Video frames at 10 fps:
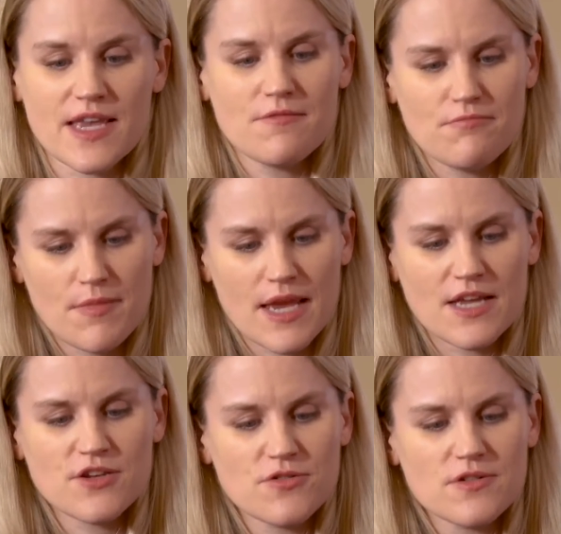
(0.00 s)
can
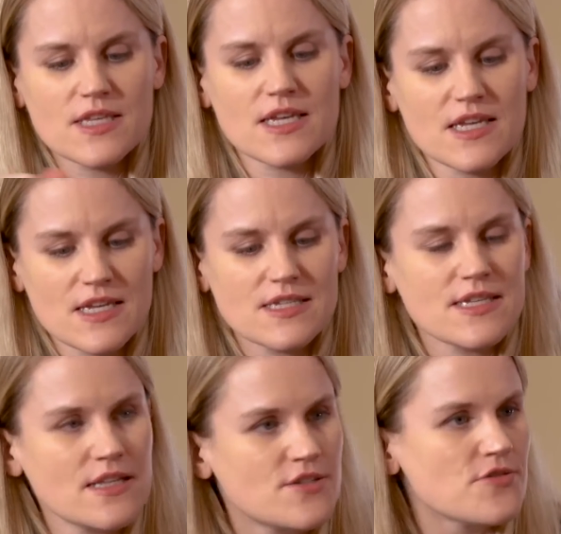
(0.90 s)
manually
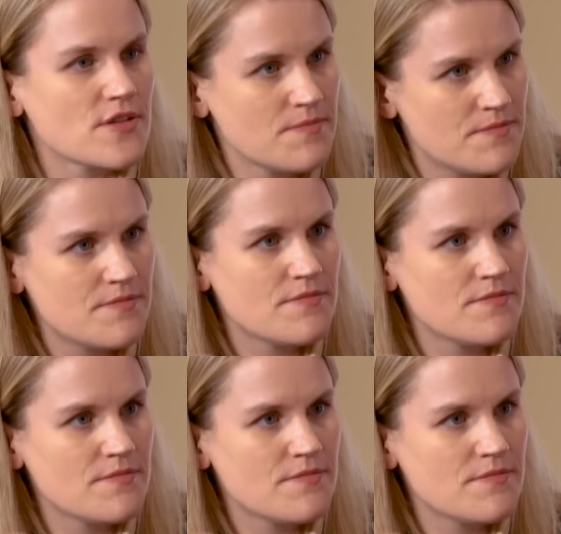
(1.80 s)
censor them.